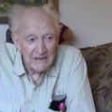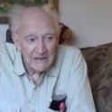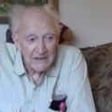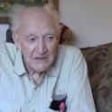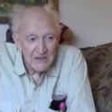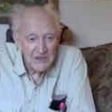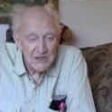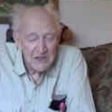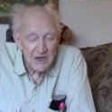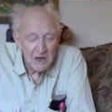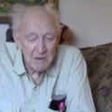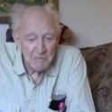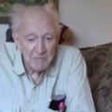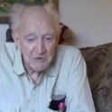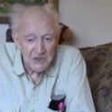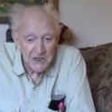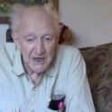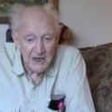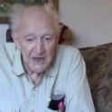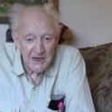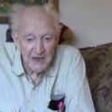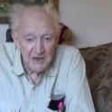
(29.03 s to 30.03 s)
some
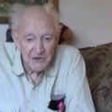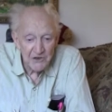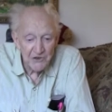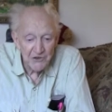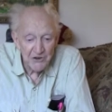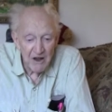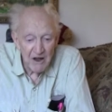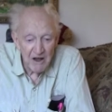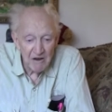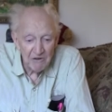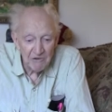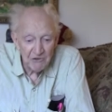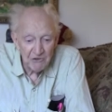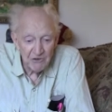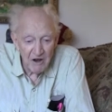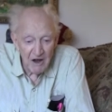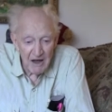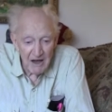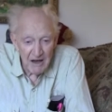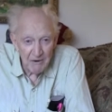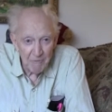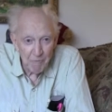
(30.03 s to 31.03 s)
sadist
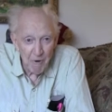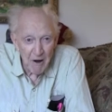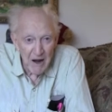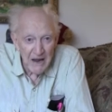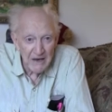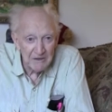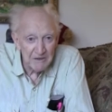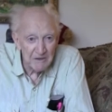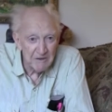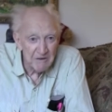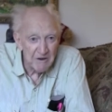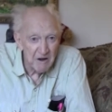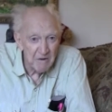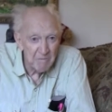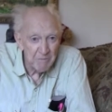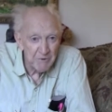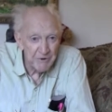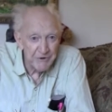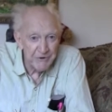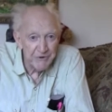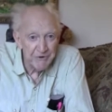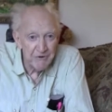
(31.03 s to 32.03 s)
outside ran the
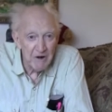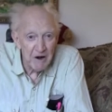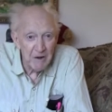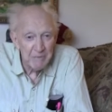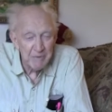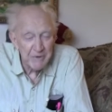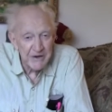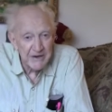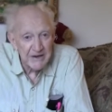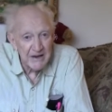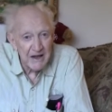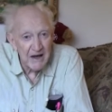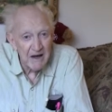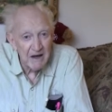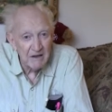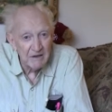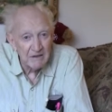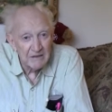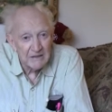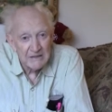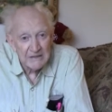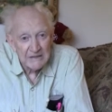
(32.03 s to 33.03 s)
temperature up and
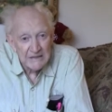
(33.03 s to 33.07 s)
down.